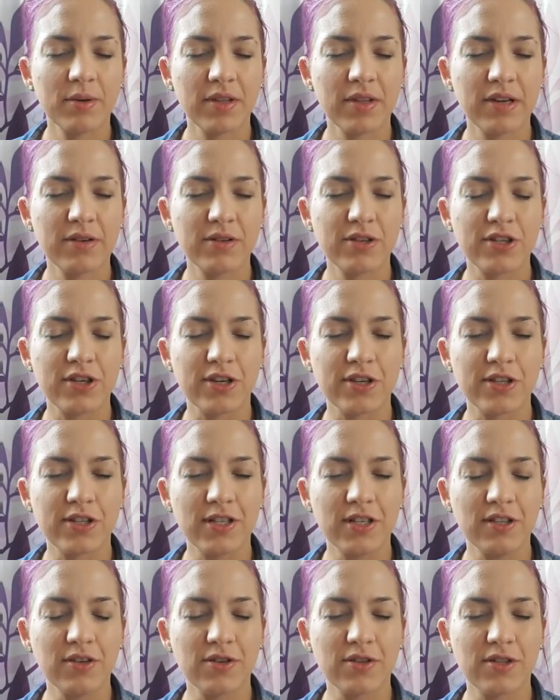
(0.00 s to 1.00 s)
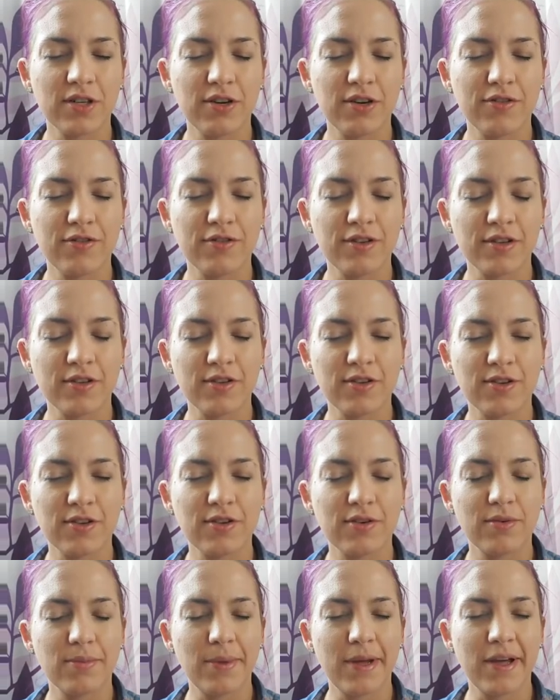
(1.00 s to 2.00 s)
without judging yourself as good
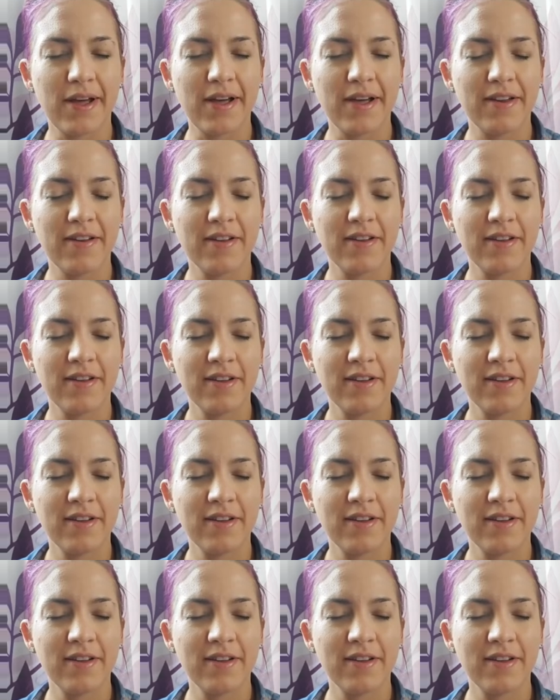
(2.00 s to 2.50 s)
or bad.